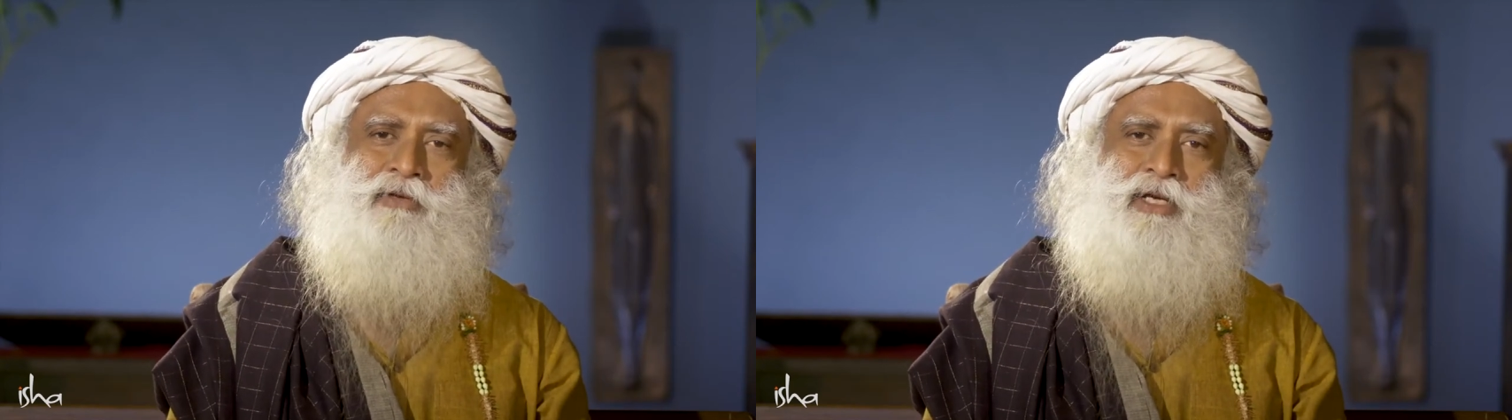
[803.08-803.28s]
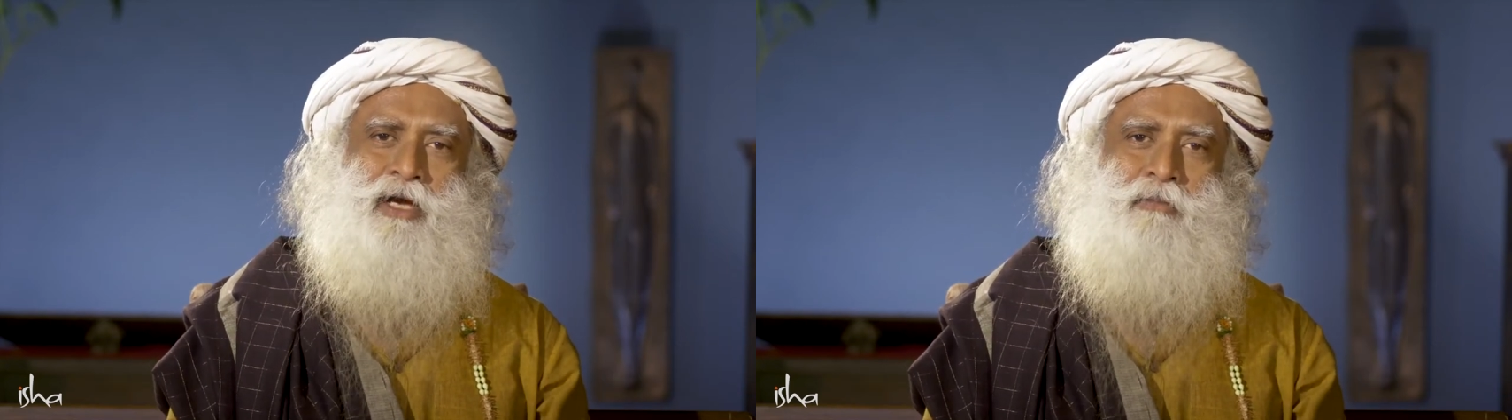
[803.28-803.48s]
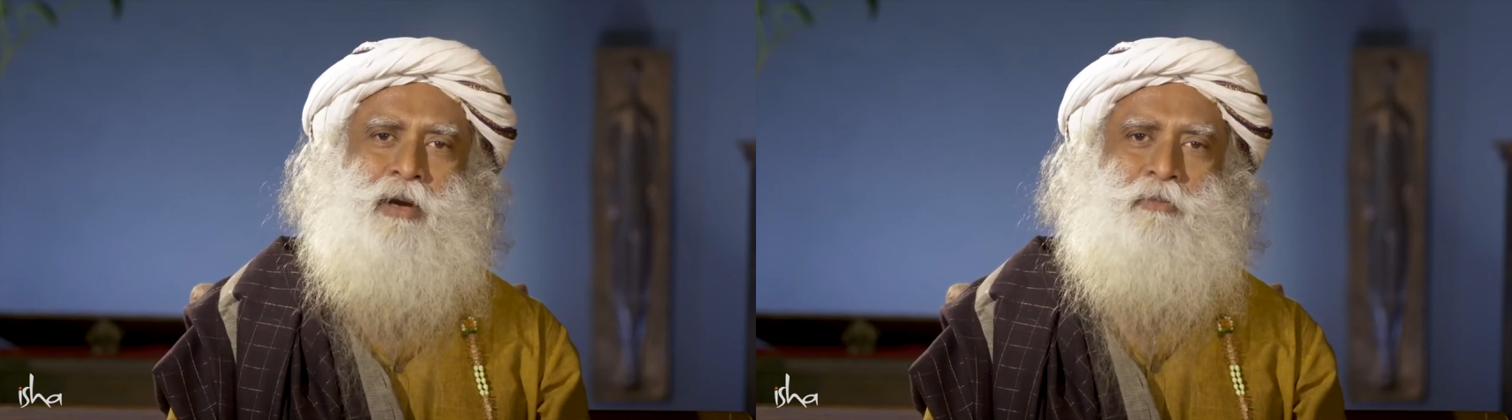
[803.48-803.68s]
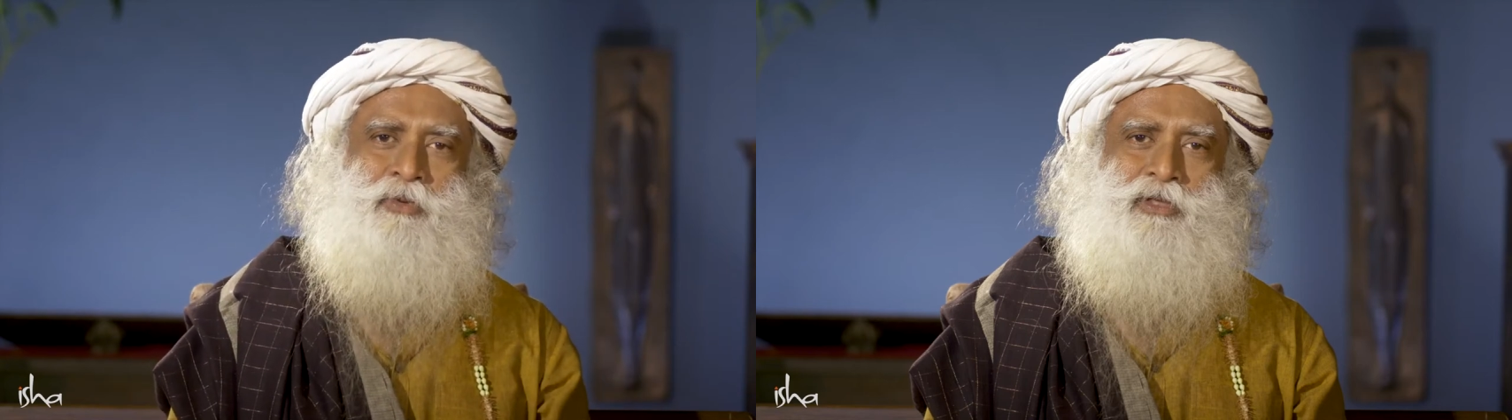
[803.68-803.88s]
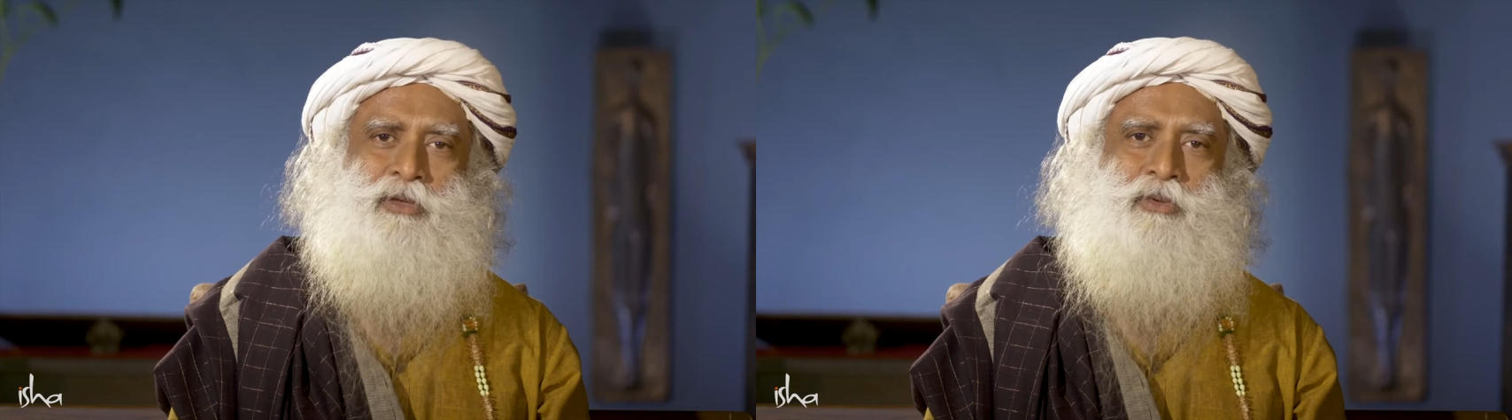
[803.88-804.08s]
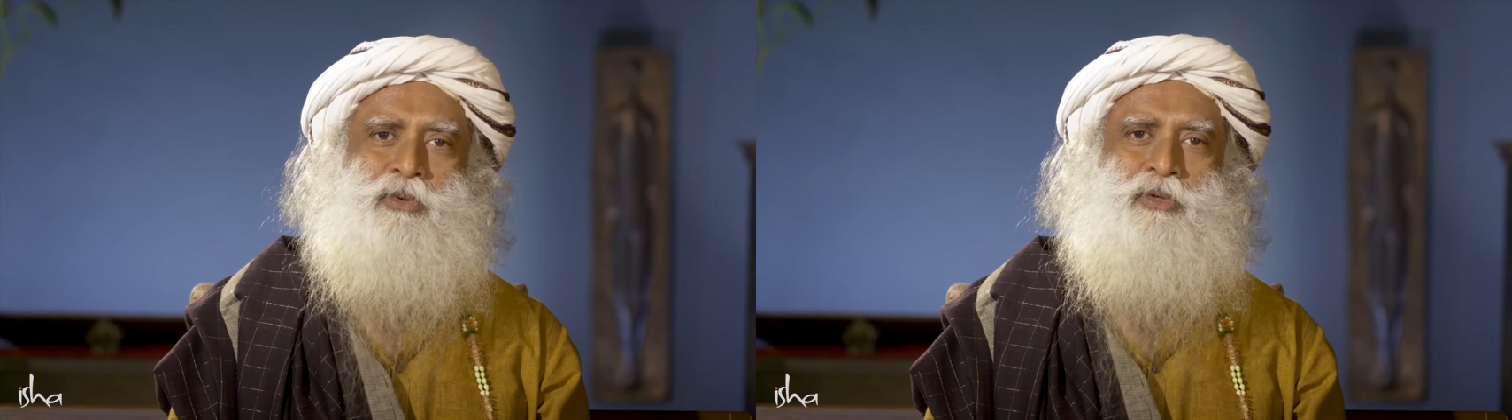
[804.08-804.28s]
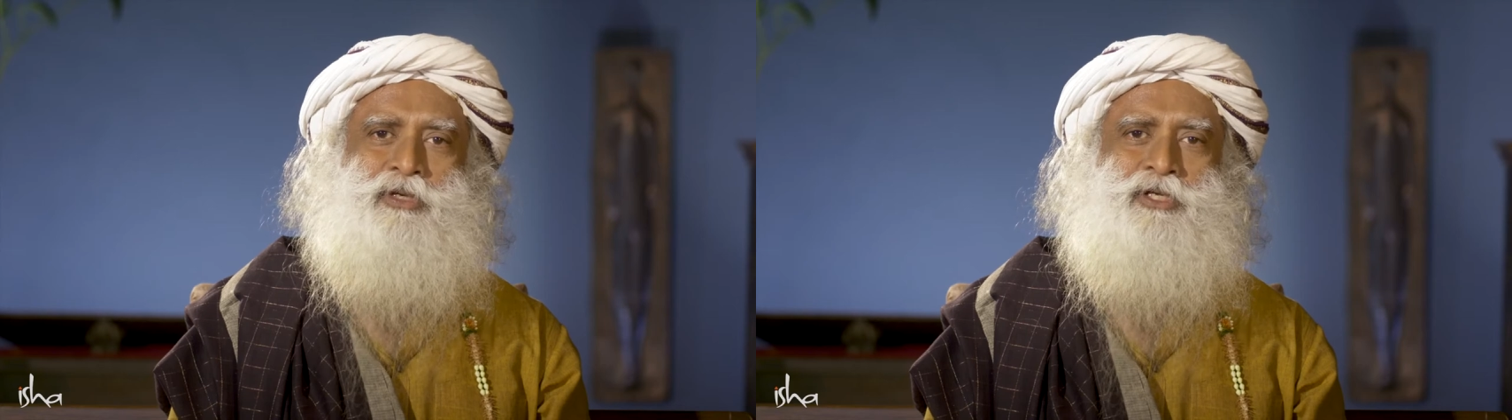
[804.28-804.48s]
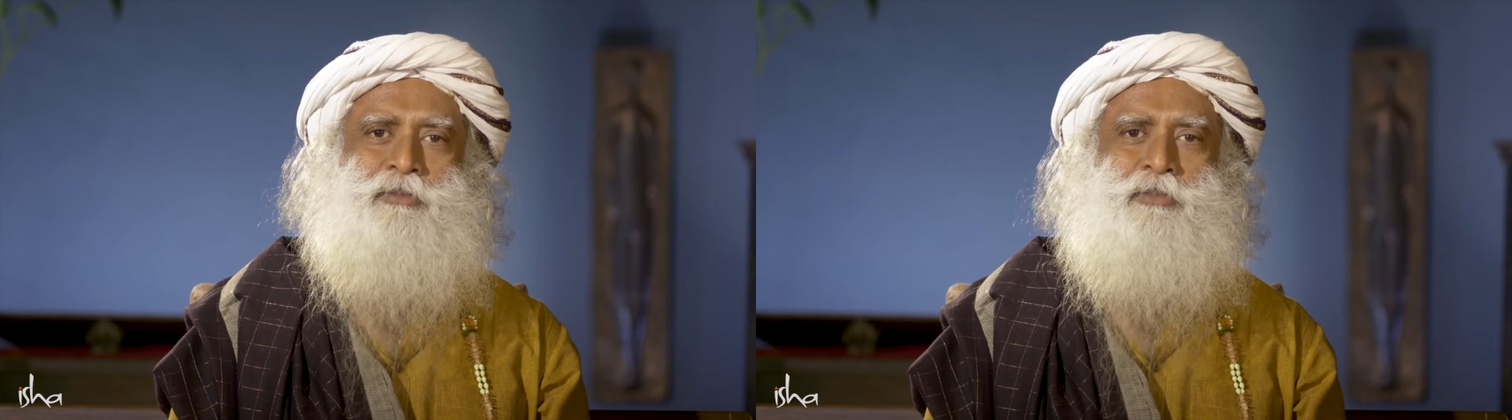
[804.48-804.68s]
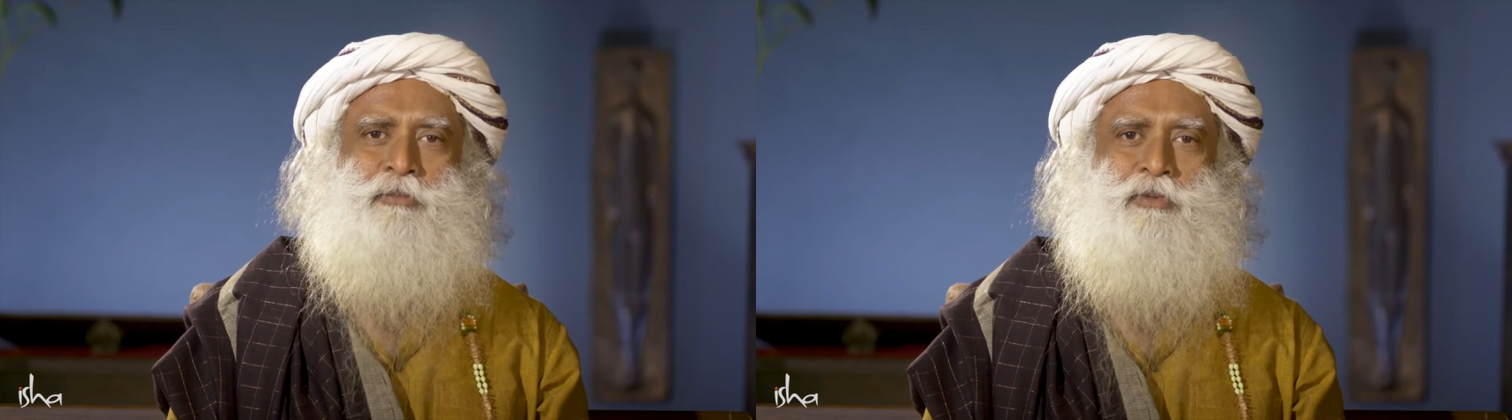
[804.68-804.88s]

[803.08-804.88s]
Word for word: we come up with a good treatment